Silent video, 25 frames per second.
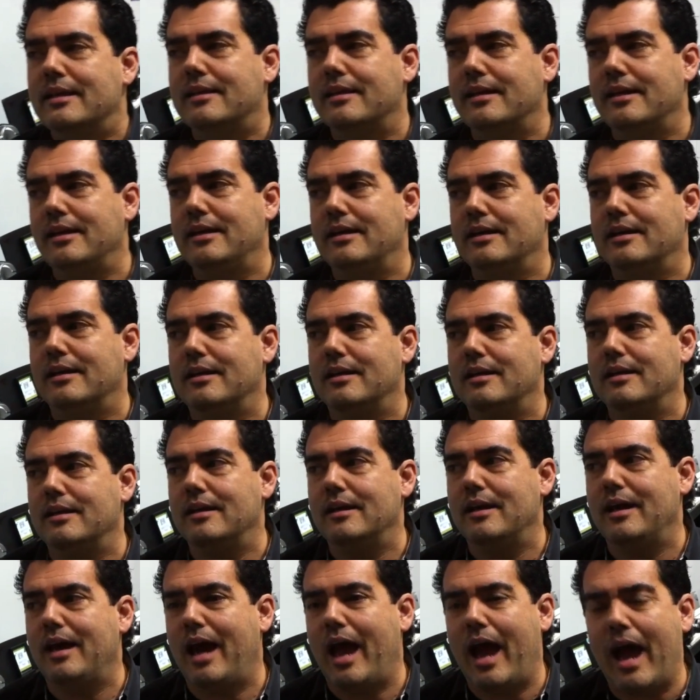the
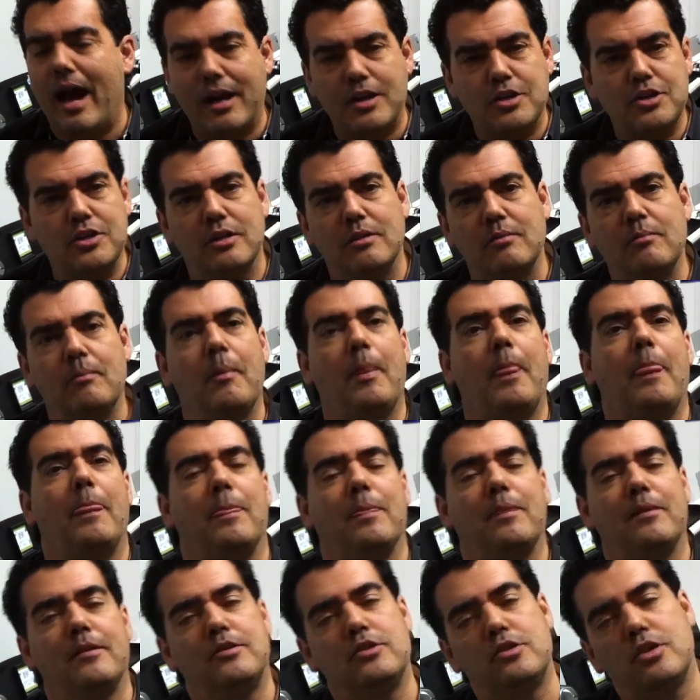action,
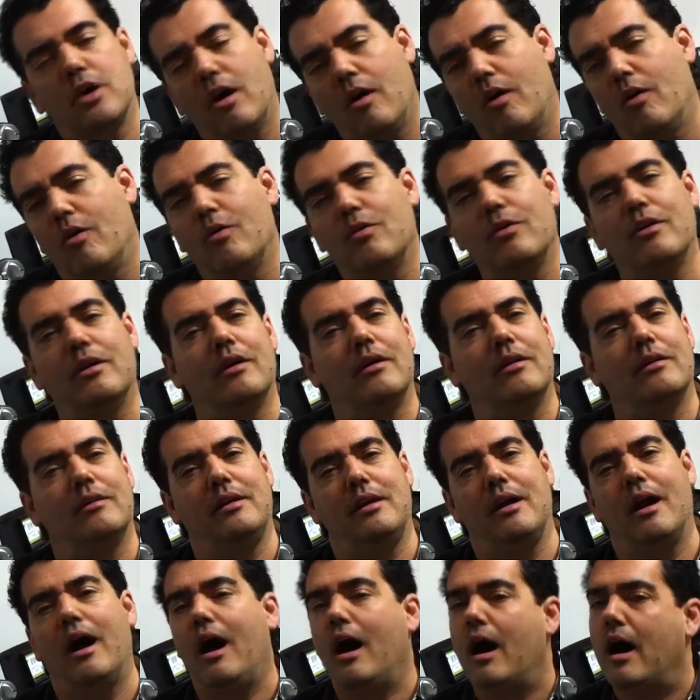the tone,
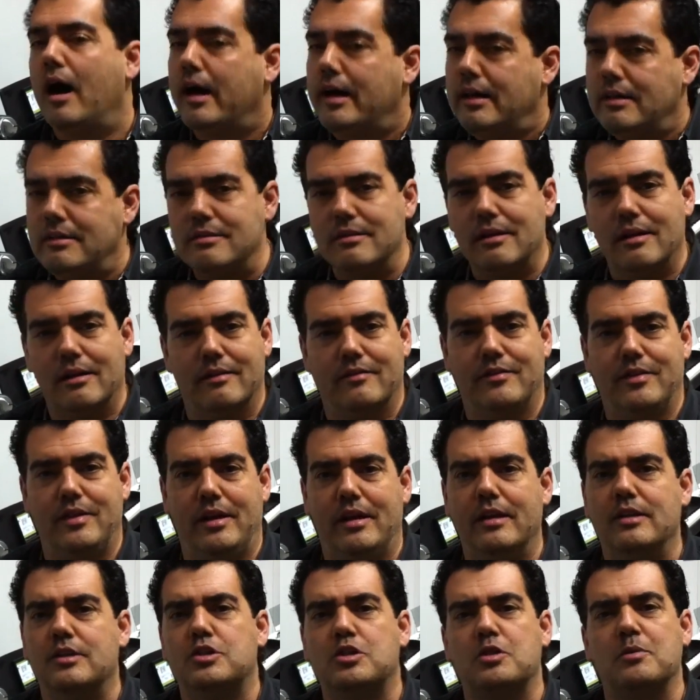the height of
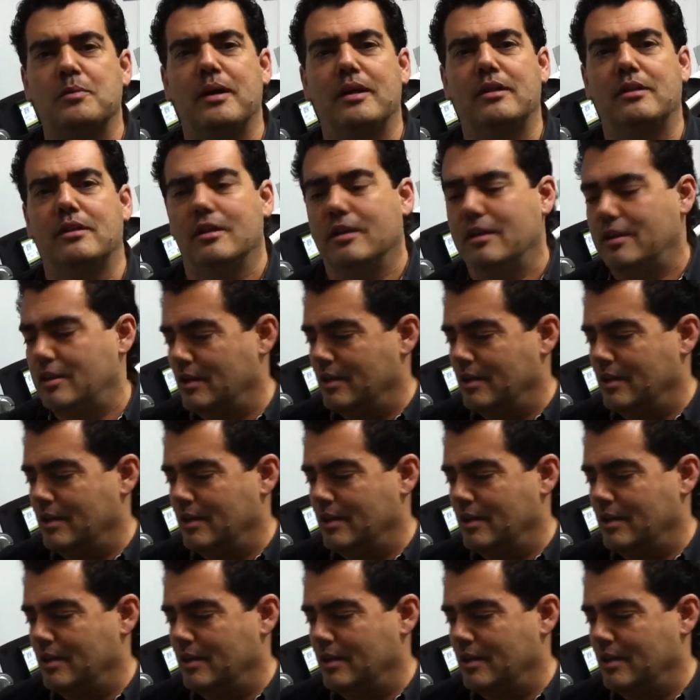the instrument,